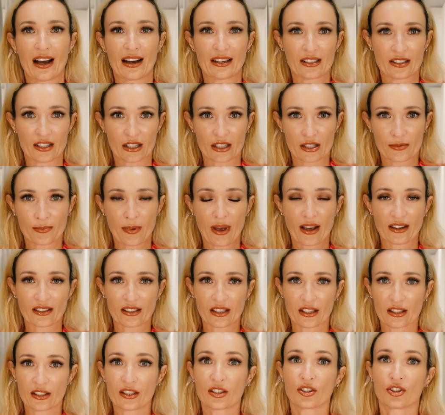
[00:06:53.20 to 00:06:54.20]
As
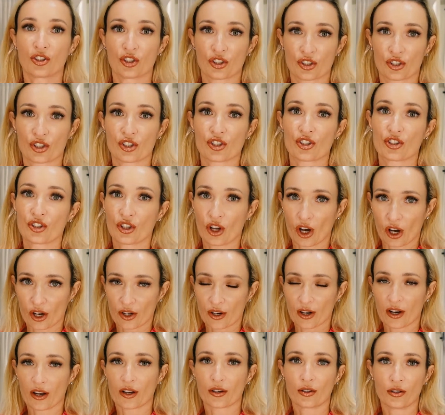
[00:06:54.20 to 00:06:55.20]
expected, this is not
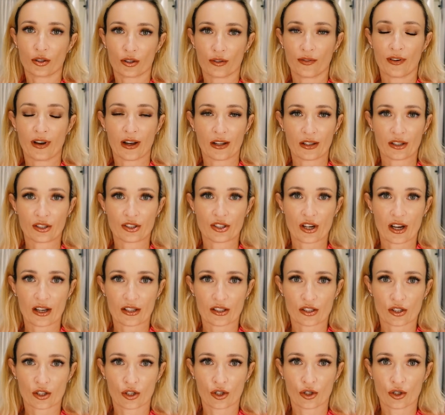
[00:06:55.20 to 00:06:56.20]
a good
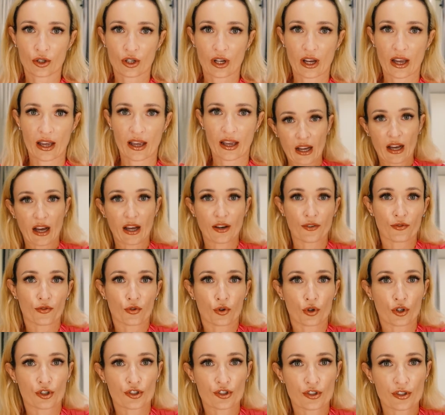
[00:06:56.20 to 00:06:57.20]
Valentine's look.
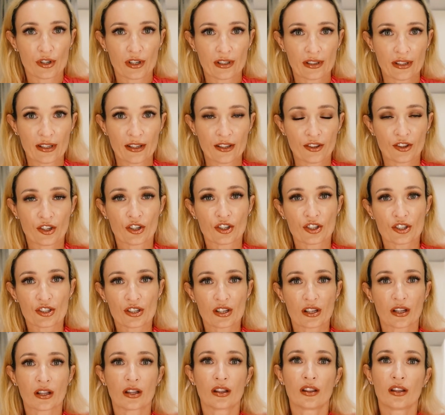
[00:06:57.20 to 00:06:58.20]
Unfortunately, there's
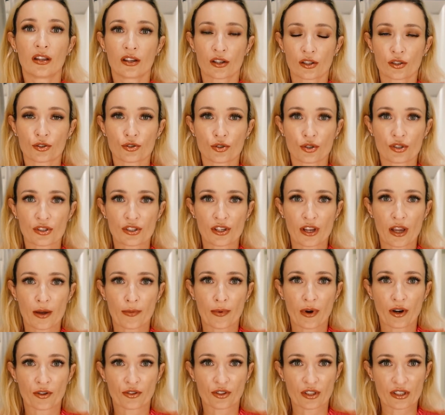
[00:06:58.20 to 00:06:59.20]
little to say
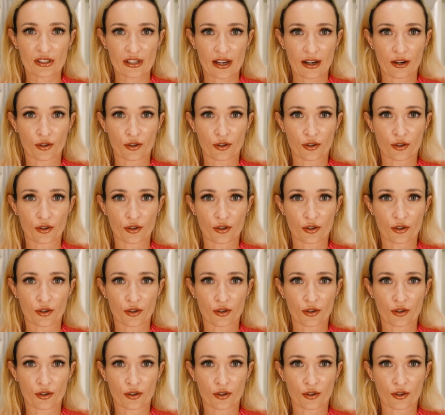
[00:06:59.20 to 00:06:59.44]
about this